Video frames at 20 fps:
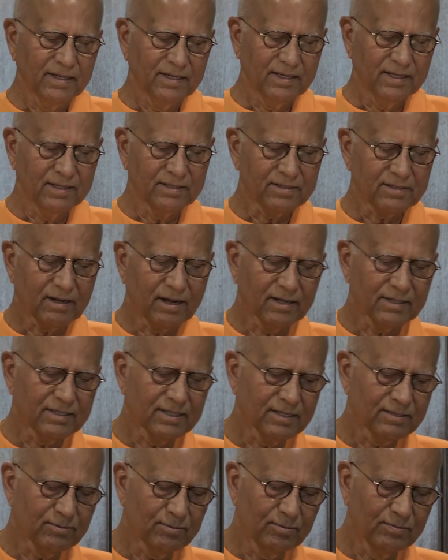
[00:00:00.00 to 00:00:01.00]
He
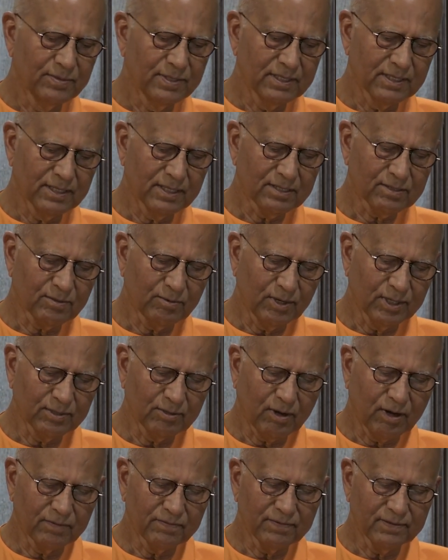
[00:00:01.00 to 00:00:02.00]
started to visit quite
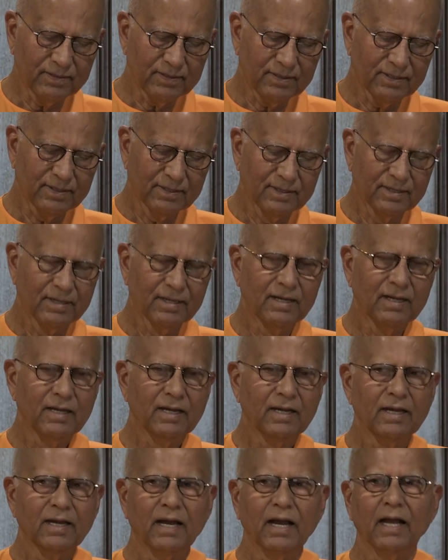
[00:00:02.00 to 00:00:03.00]
often
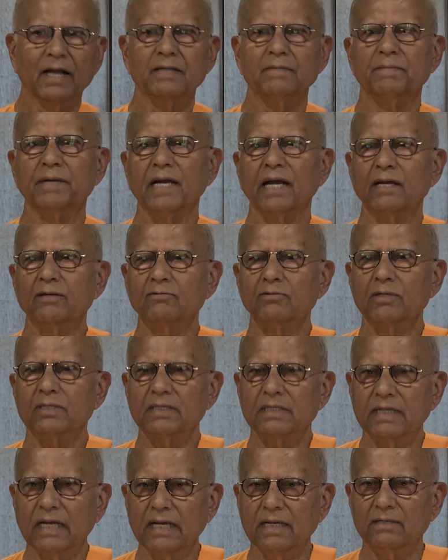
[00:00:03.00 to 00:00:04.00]
and began to
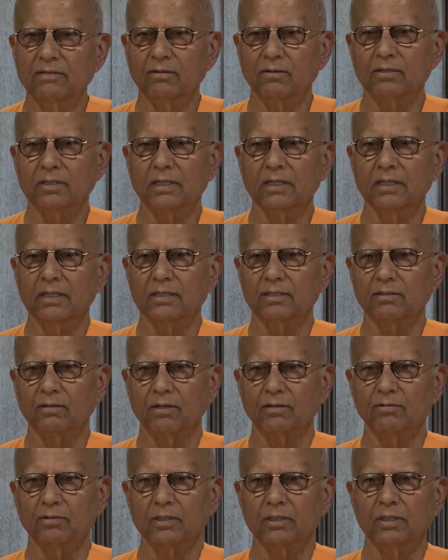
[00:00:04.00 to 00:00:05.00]
stay in
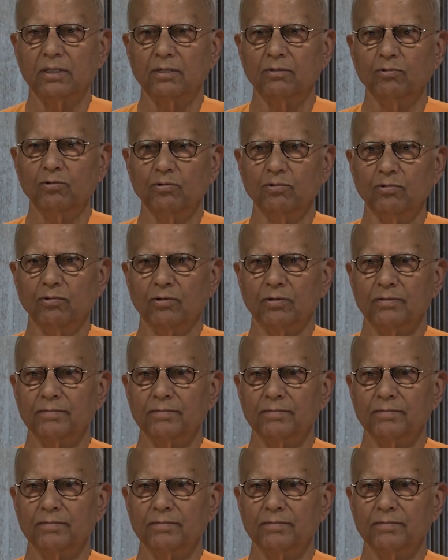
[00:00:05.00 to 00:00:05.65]
Dakshineshwar with the Guru.